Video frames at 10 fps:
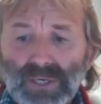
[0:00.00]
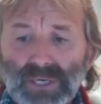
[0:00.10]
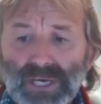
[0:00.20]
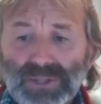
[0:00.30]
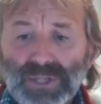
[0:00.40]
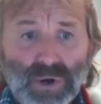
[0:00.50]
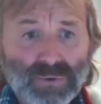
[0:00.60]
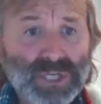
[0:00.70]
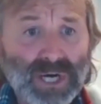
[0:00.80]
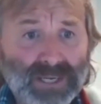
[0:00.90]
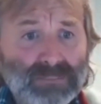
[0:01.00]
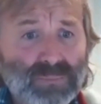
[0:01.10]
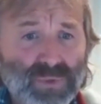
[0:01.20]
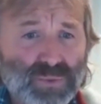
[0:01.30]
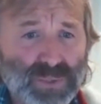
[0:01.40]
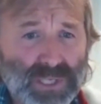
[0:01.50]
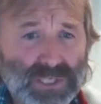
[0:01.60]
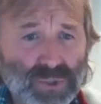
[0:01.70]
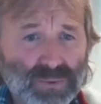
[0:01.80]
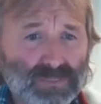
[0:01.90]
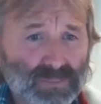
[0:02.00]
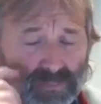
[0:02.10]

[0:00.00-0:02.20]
at their own time, which we, as you